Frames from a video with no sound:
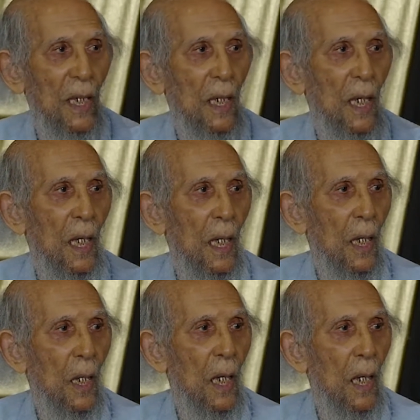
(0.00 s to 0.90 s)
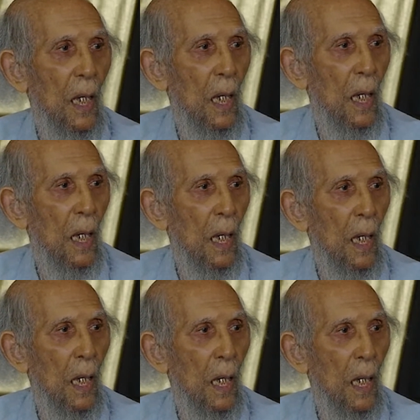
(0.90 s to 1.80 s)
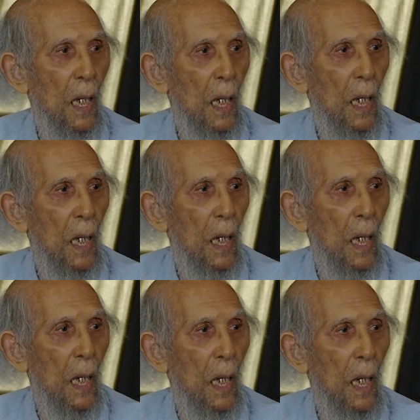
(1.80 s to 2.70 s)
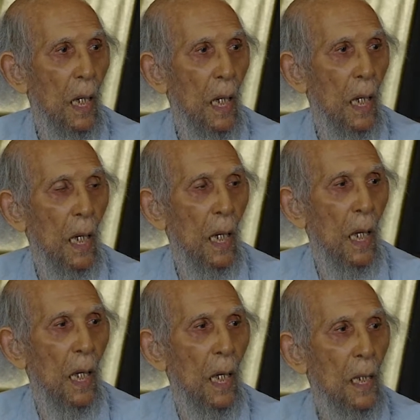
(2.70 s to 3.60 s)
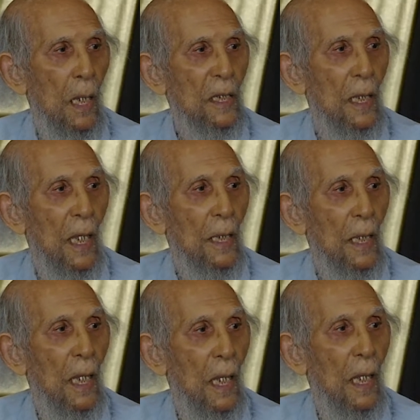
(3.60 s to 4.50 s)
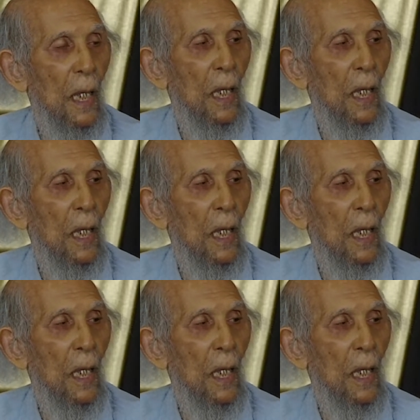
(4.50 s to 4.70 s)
So you're saying CXC started then?